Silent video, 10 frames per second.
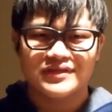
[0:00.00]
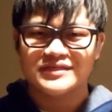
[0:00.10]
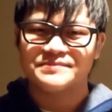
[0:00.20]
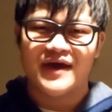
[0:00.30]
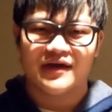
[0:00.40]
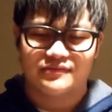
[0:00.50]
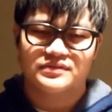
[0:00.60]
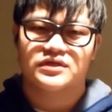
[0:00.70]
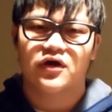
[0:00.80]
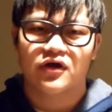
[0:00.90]
these
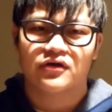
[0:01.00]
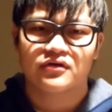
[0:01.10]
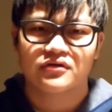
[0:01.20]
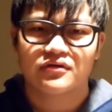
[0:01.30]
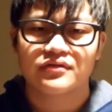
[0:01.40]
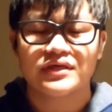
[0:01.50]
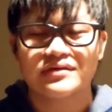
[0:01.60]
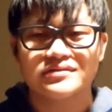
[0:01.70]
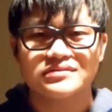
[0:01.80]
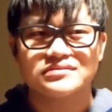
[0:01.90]
pathways are.
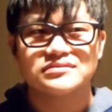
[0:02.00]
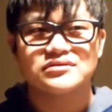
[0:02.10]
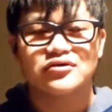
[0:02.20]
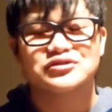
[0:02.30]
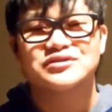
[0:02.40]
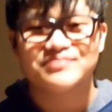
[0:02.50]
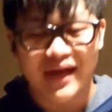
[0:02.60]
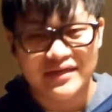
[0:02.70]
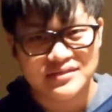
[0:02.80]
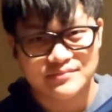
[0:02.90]
These are just
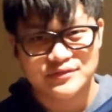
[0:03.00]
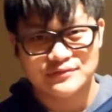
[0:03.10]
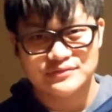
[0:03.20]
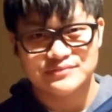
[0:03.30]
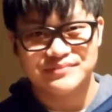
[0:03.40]
my assumptions,